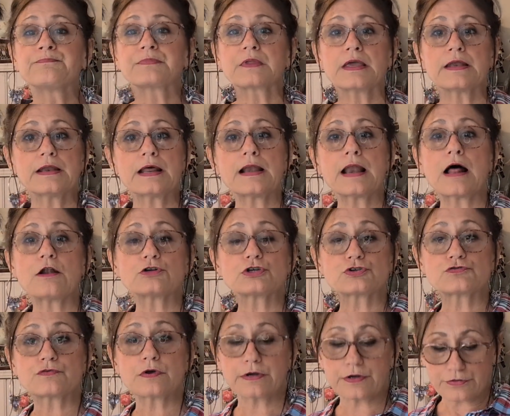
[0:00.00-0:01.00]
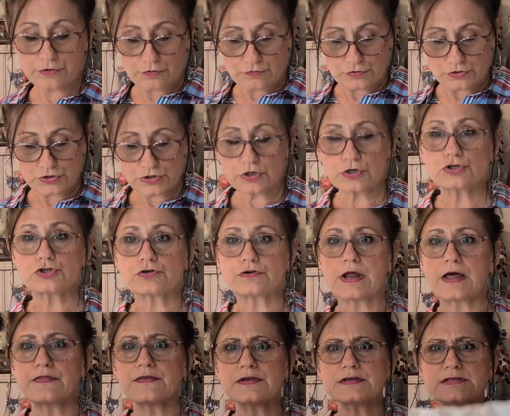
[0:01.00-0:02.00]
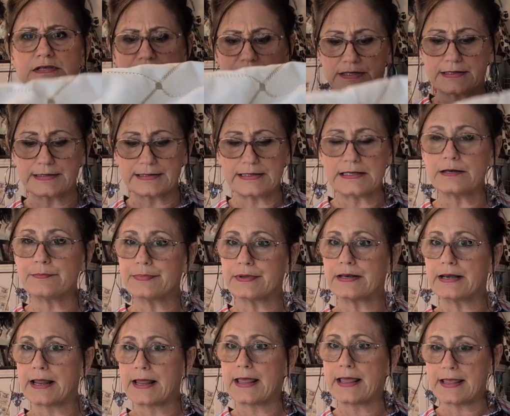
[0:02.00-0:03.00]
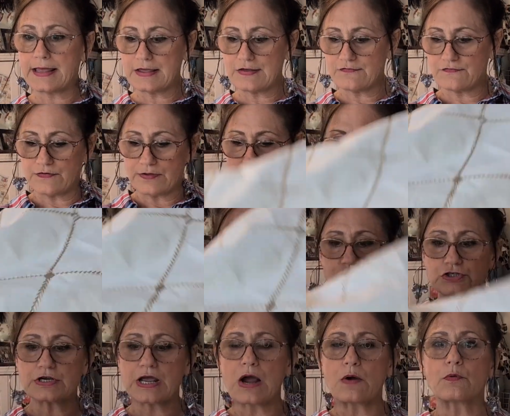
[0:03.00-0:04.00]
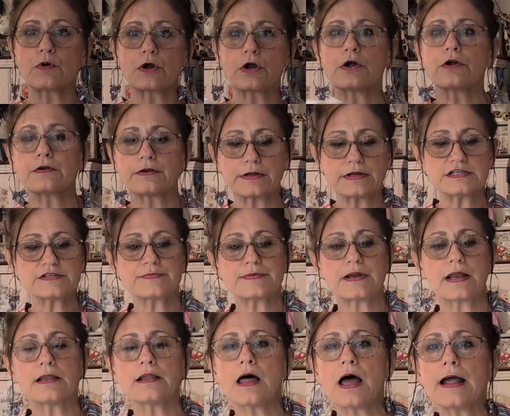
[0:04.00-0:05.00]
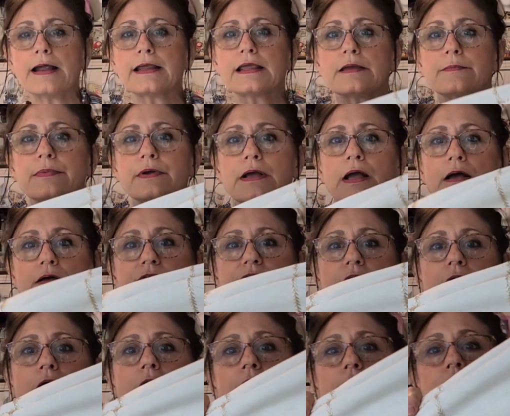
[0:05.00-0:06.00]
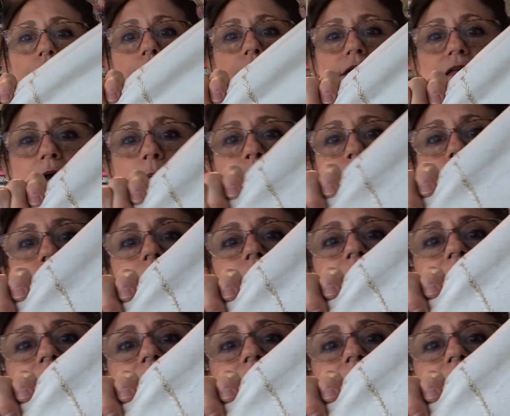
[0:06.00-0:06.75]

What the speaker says: and then I'll just run it through the serger. Now this is a little bit heavy, this shower curtain is, but I like it because look at that pretty